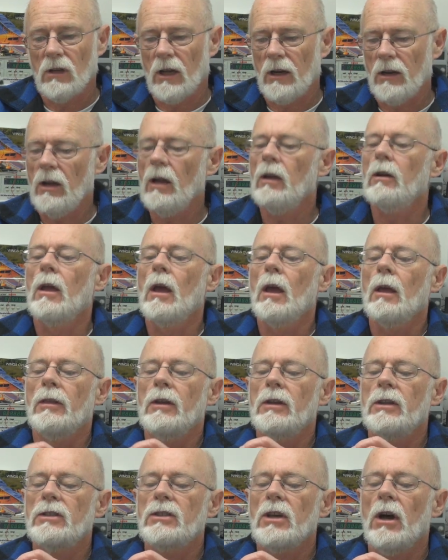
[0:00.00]
I don't know.
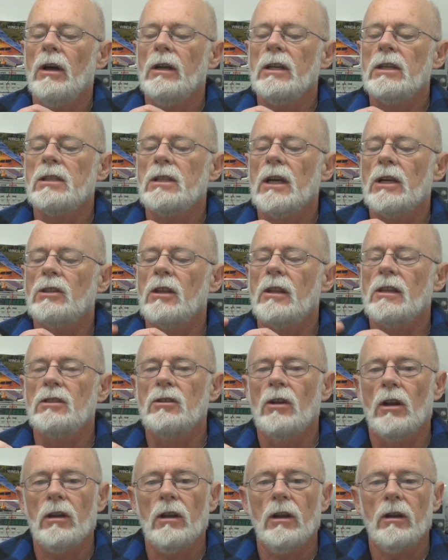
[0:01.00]
The design is such that there's
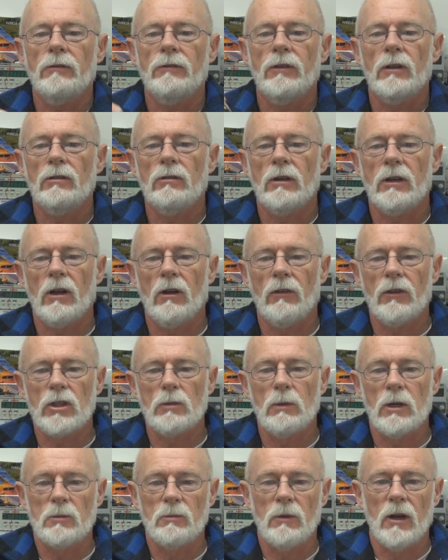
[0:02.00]
not a lot of filtering on the
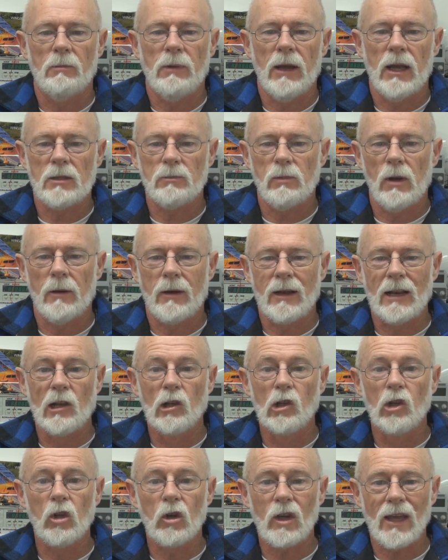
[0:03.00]
switch mode power supply. I'm going
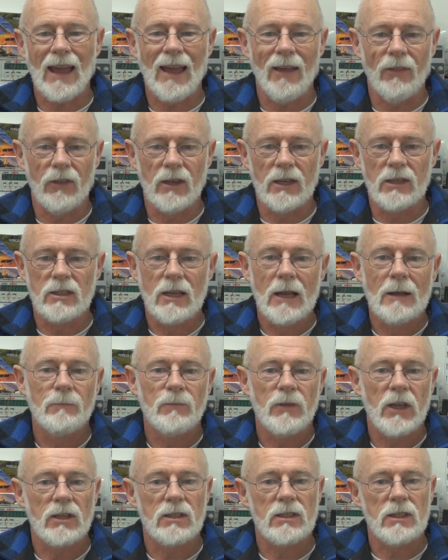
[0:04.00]
to look at these
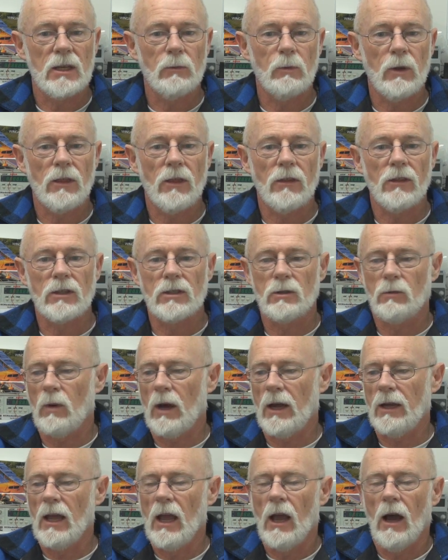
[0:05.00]
and see whether there's a
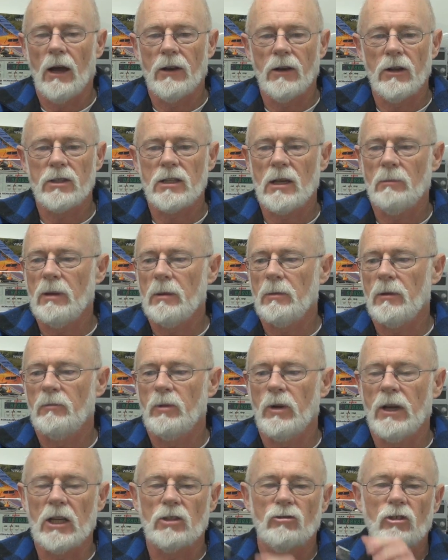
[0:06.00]
way. I know some people have
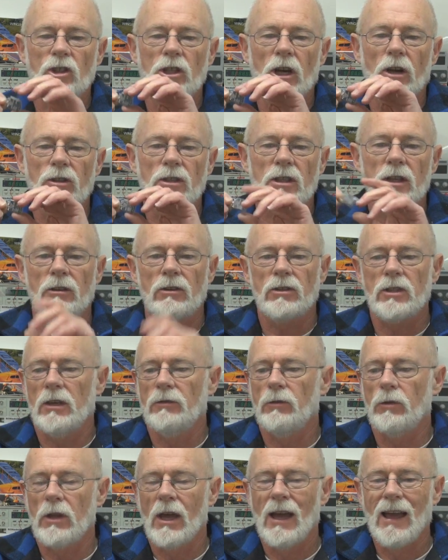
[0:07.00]
put extra chokes in there and so
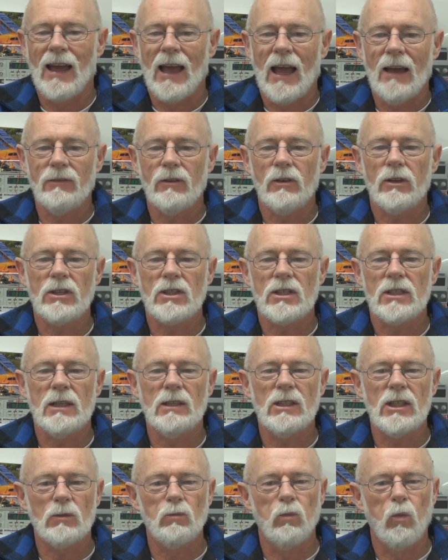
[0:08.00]
forth. Have a look and
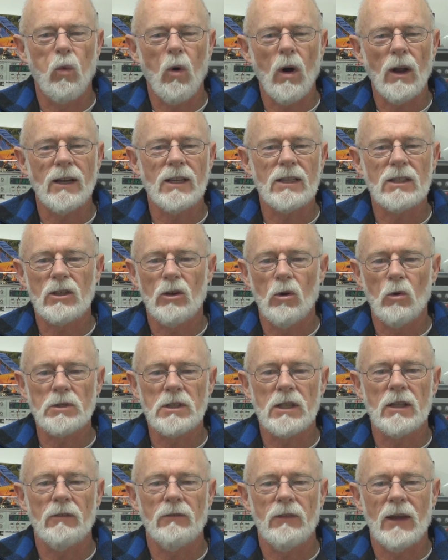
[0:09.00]
see just what is
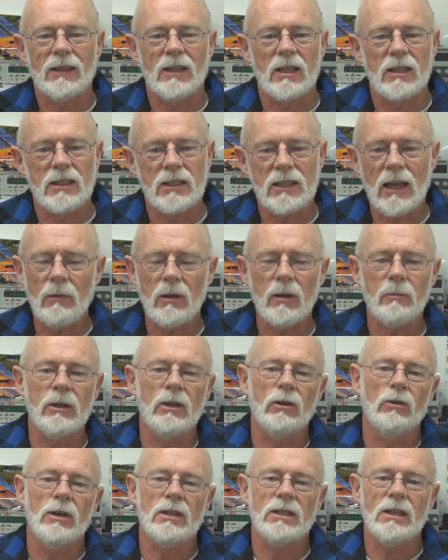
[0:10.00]
causing the fact that some of them are
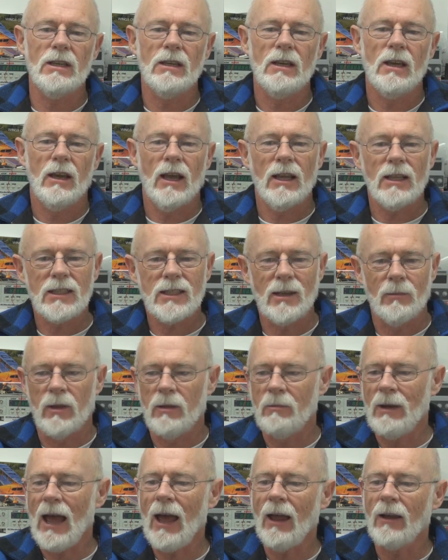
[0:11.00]
noisy and some of
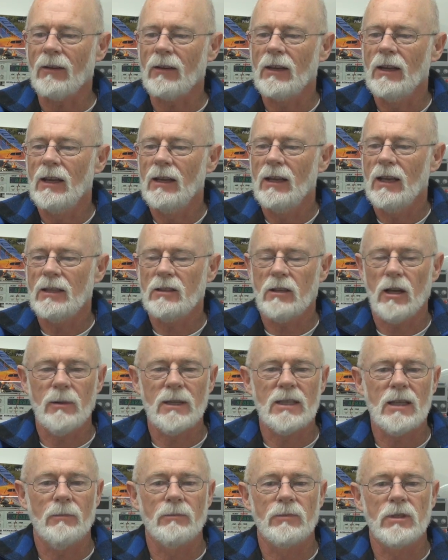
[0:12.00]
them aren't. It's got to
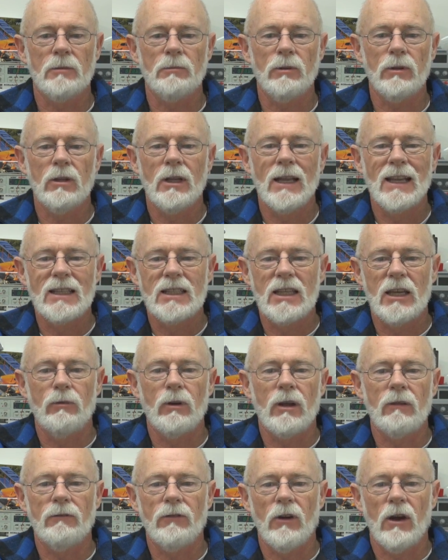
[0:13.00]
be something simple. See if
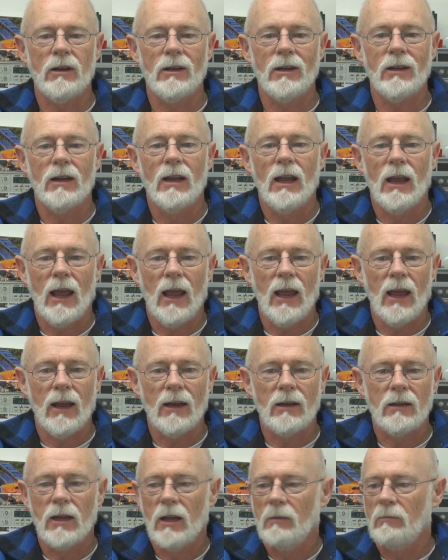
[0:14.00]
we can find it,
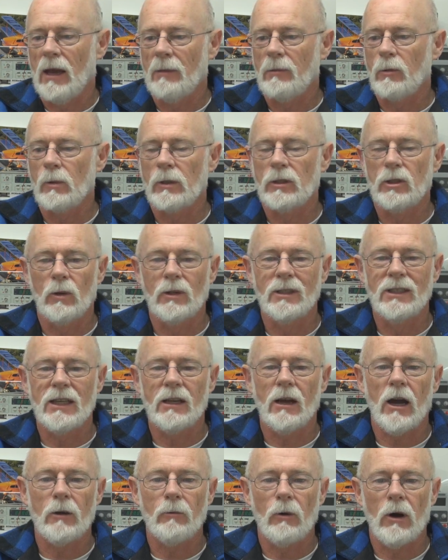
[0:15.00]
and maybe we'll do a
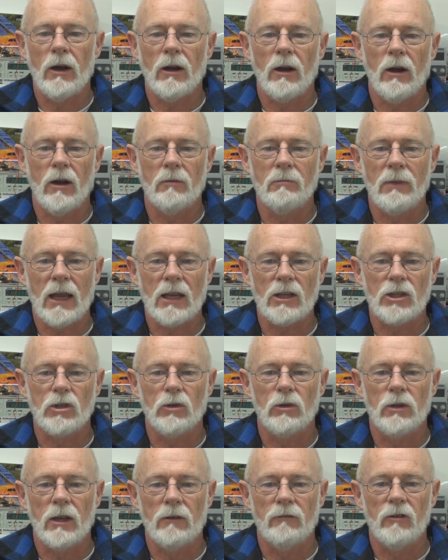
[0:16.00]
DIY on making
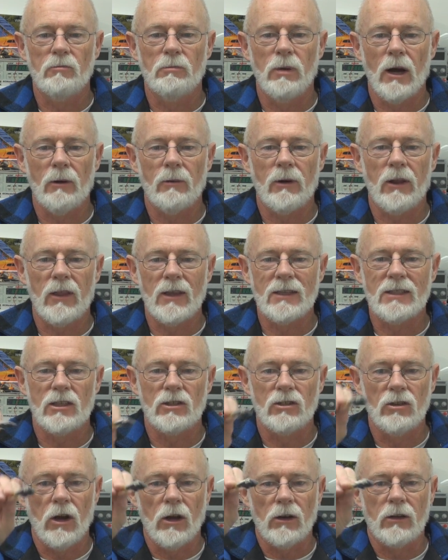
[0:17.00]
sure that if you buy one of these,
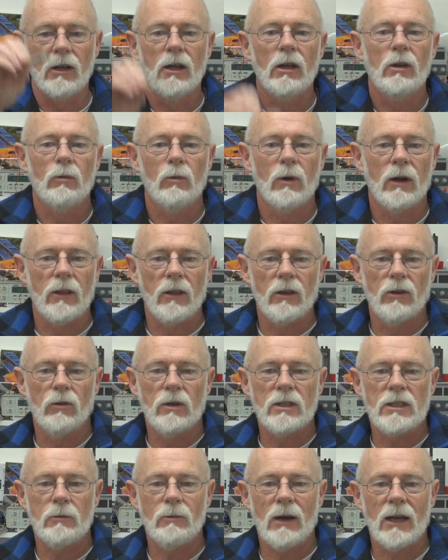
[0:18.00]
it's not one of the
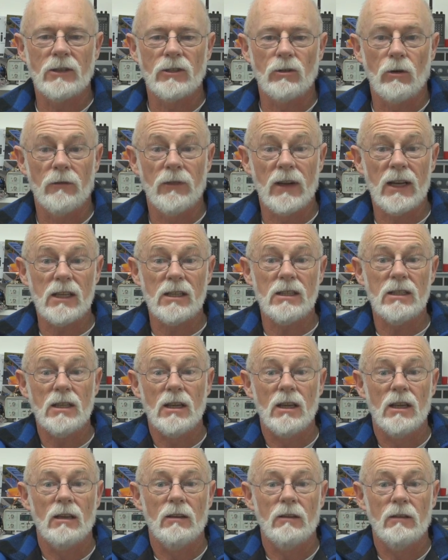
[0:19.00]
noisy ones, or if it
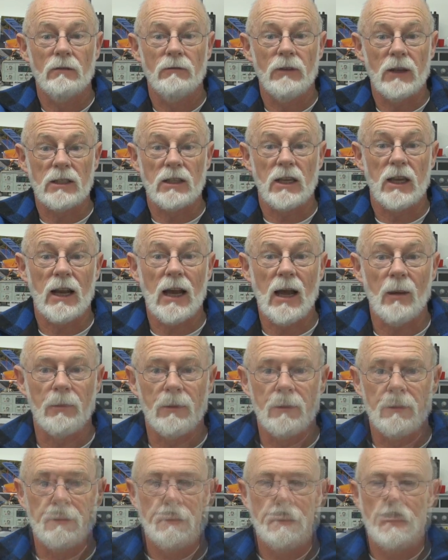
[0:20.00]
is, fixing it
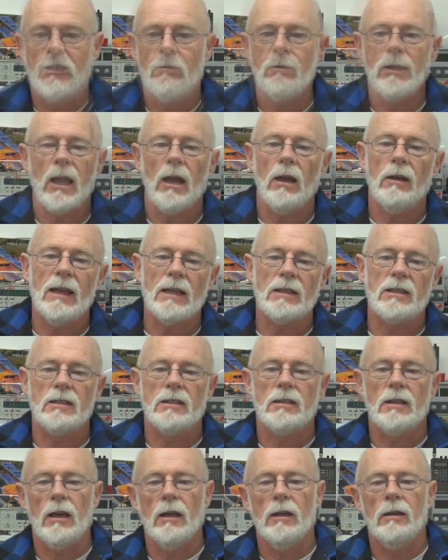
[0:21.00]
up. So there we go.
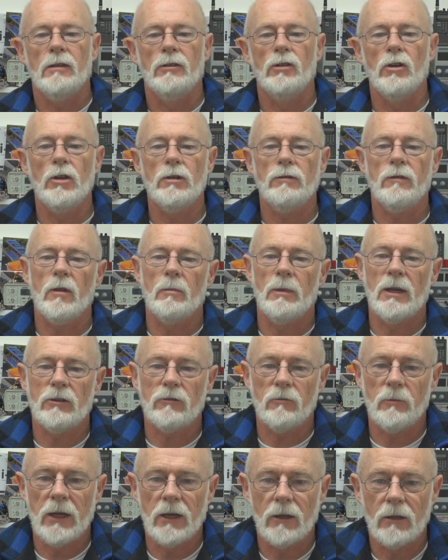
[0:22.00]
That's news from the bench
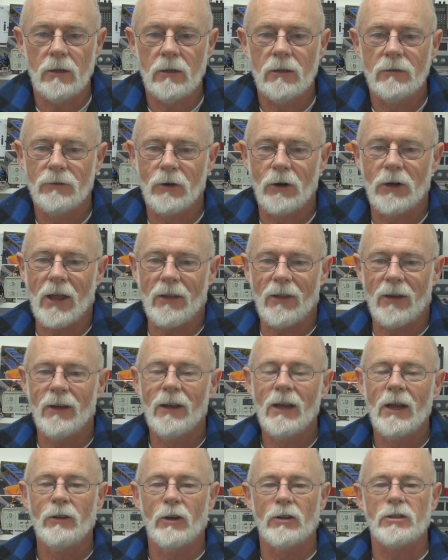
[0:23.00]
from hell for
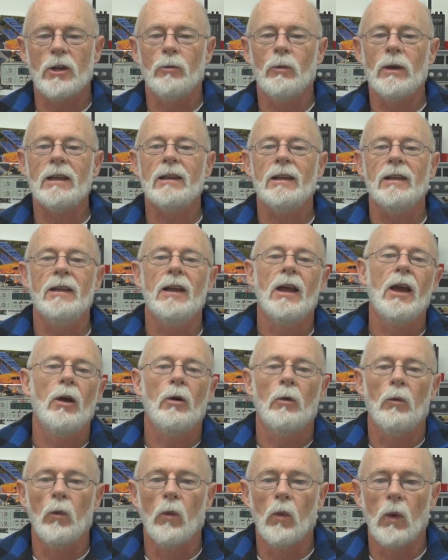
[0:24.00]
another not so weekly
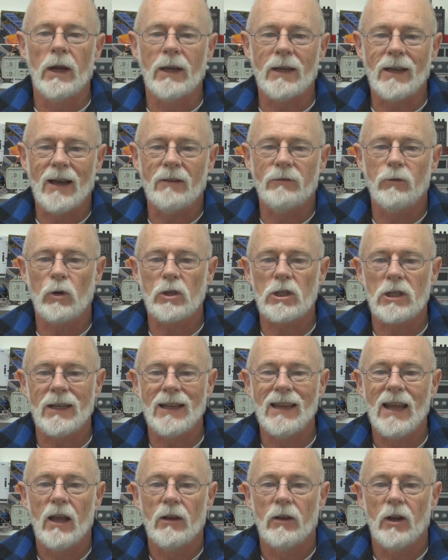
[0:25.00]
week.
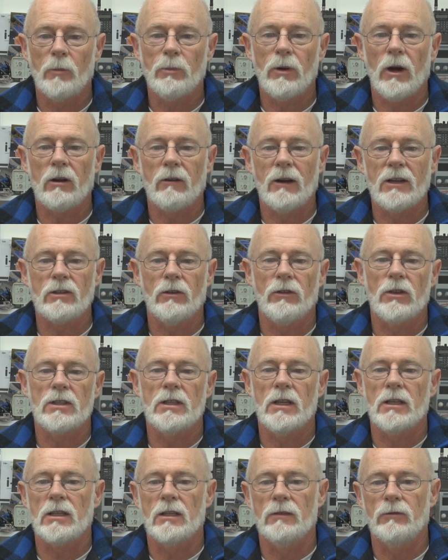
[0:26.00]
Unfortunately, no progress on the
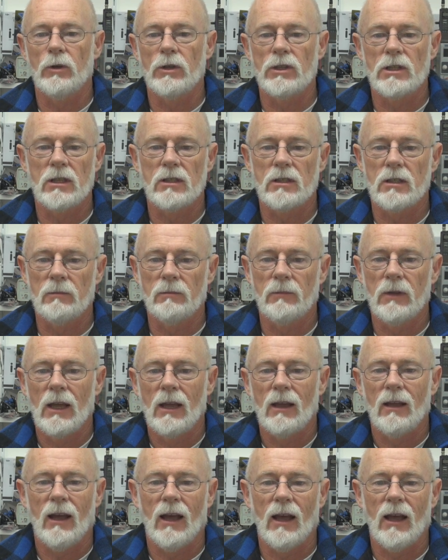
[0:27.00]
sense and avoid system.